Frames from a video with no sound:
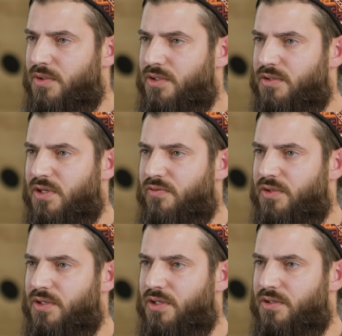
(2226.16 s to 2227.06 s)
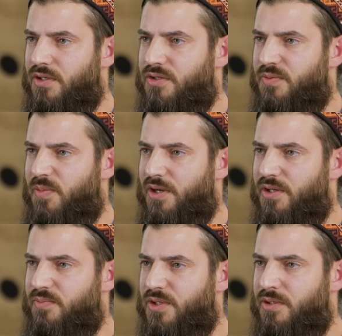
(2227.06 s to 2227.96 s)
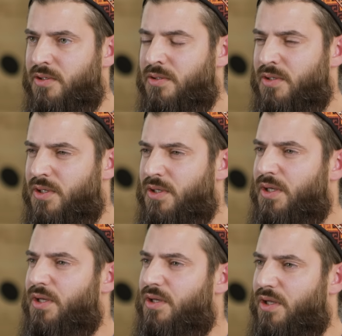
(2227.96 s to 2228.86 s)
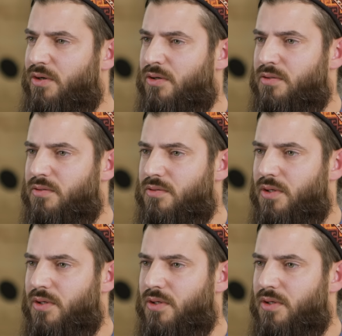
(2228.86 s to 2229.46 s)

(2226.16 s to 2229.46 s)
is something that inspired me a lot.